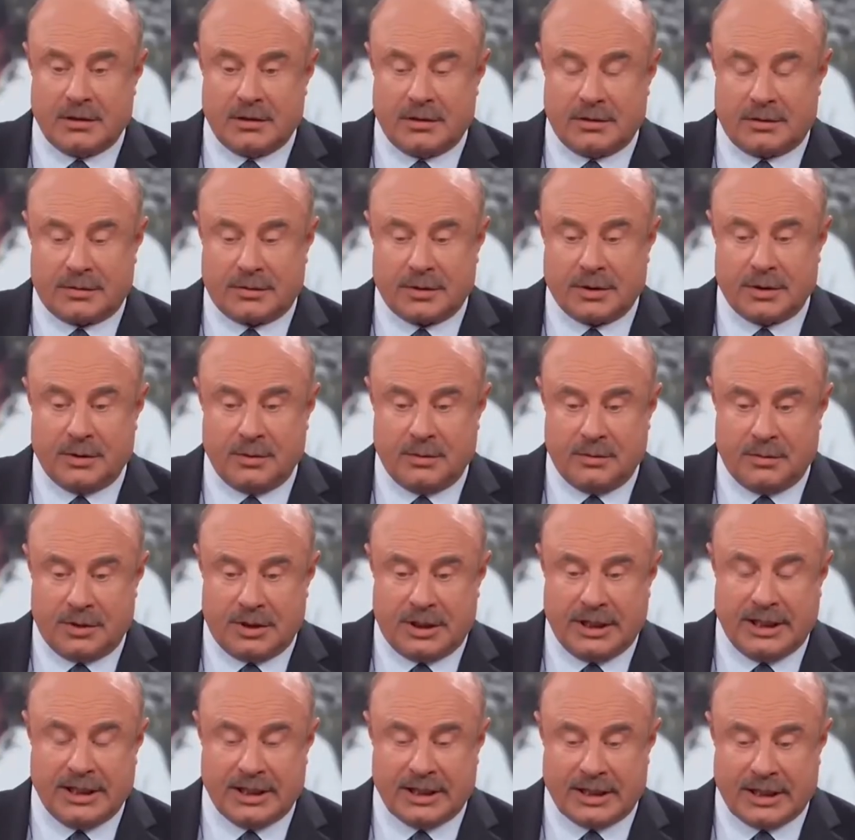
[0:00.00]
through
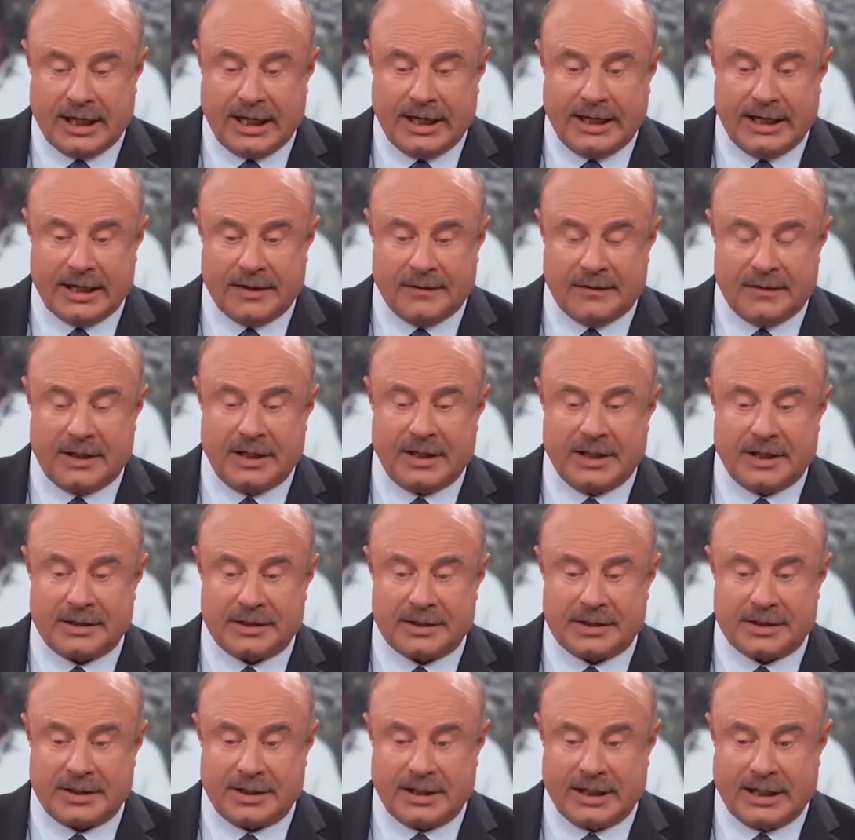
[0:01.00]
DNA
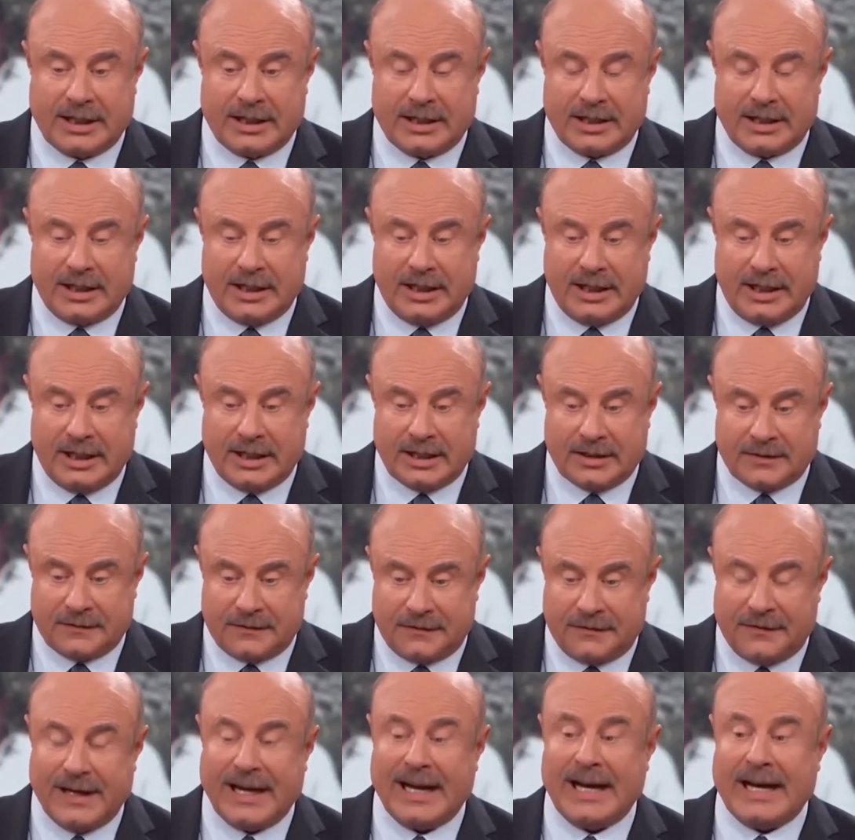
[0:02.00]
evidence that he, in
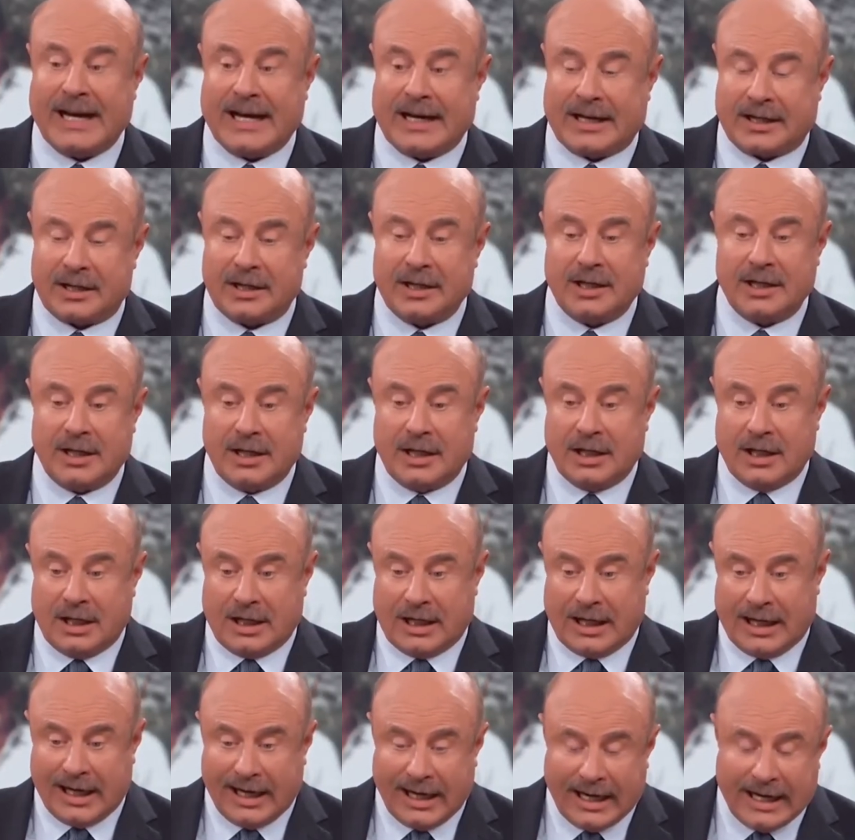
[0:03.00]
fact,
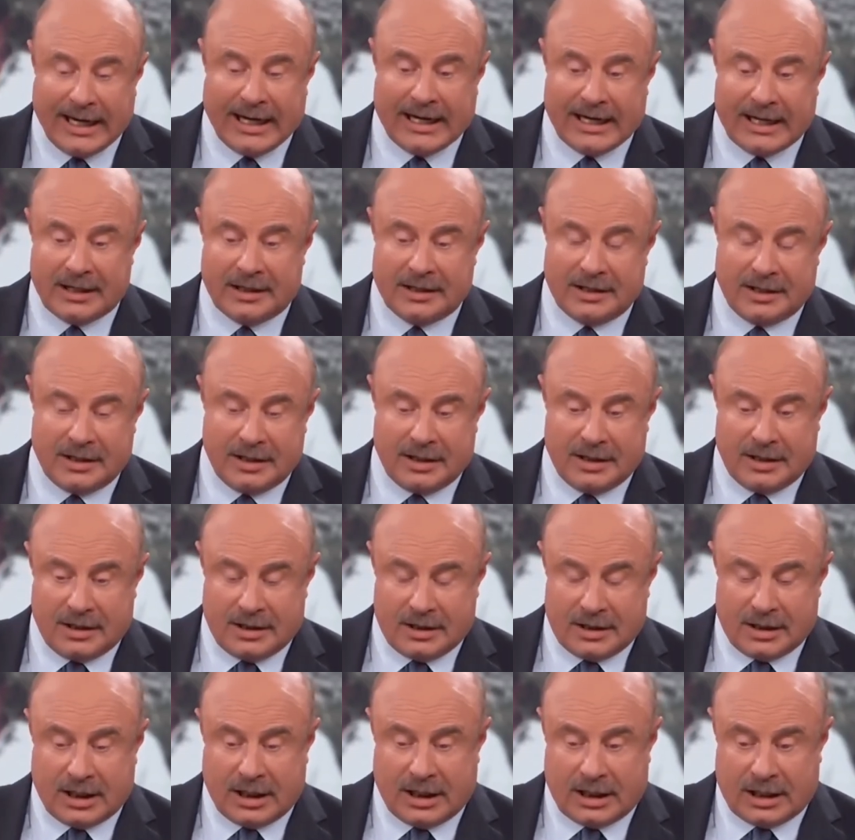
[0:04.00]
had
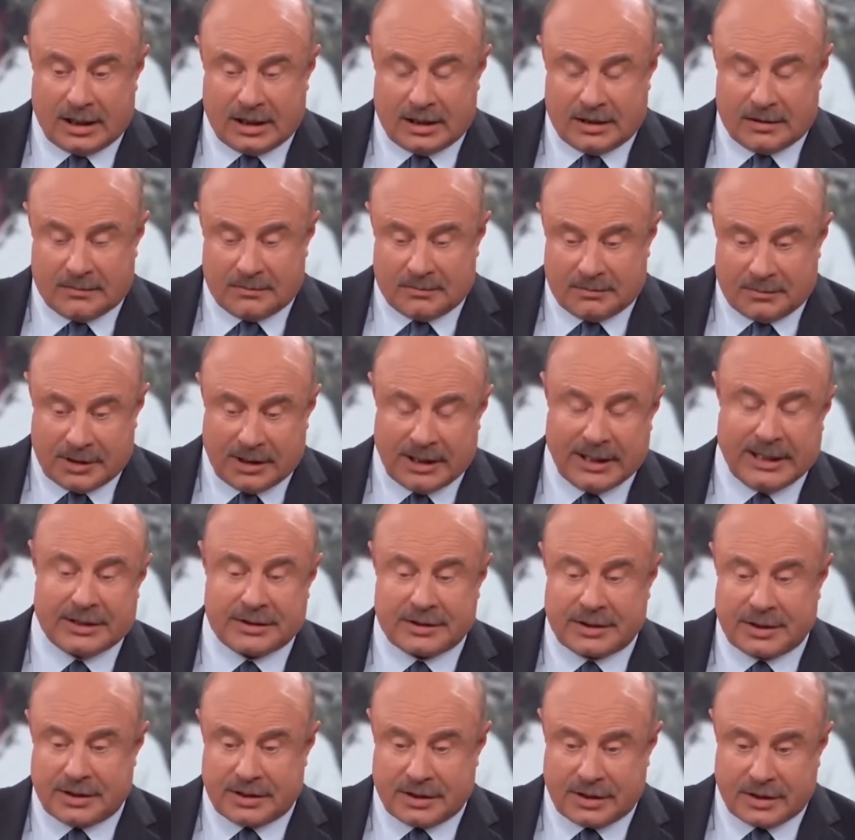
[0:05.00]

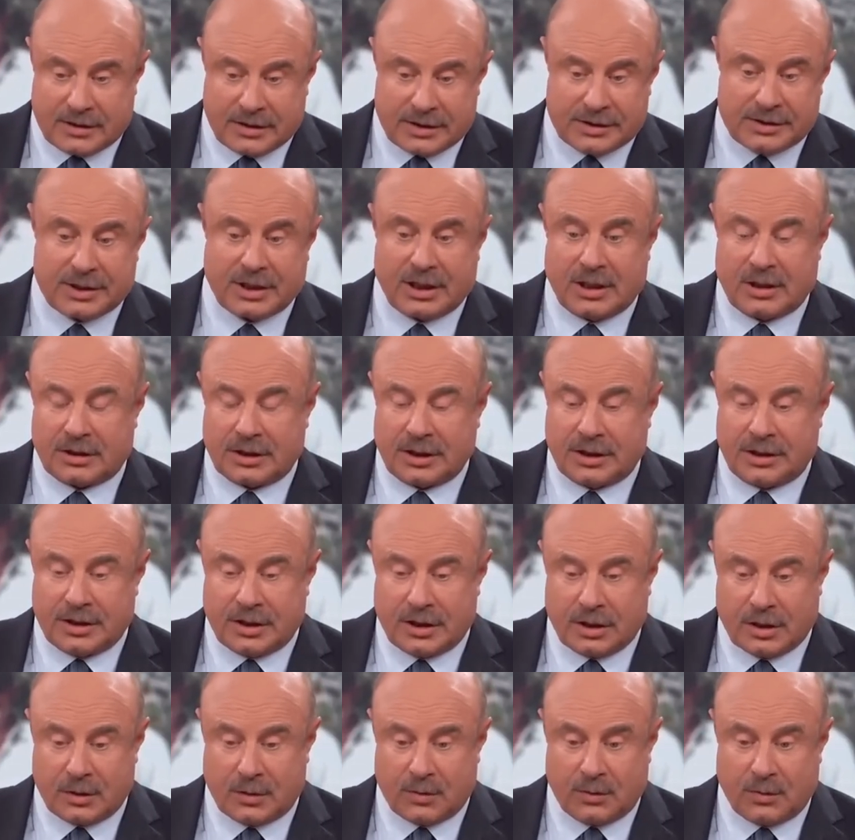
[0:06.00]
molested her, assaulted
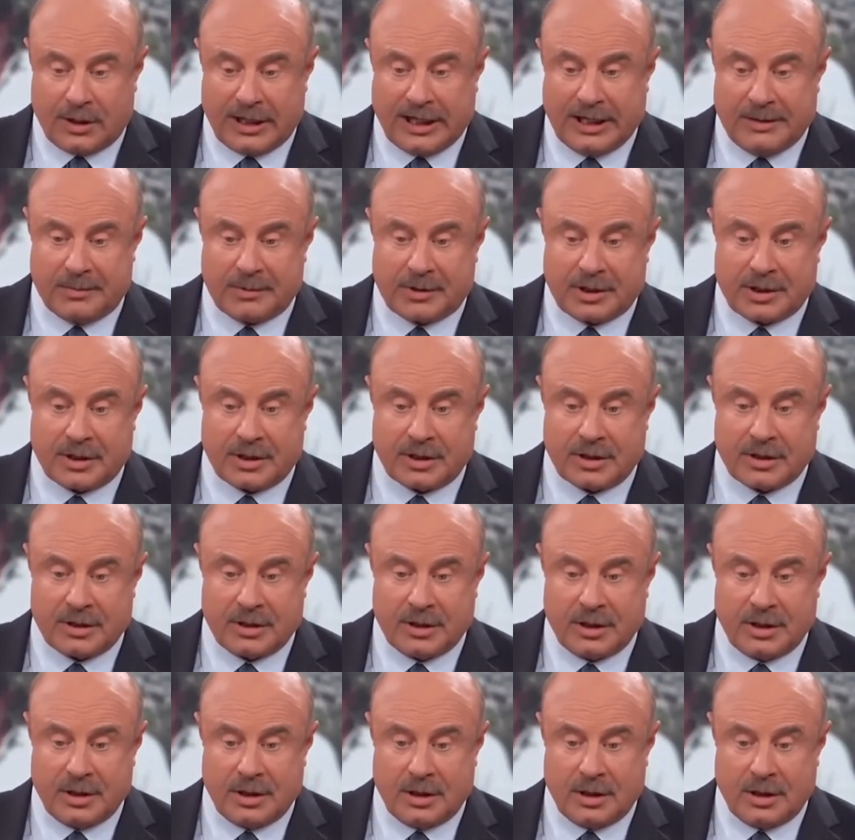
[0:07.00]
her, raped her,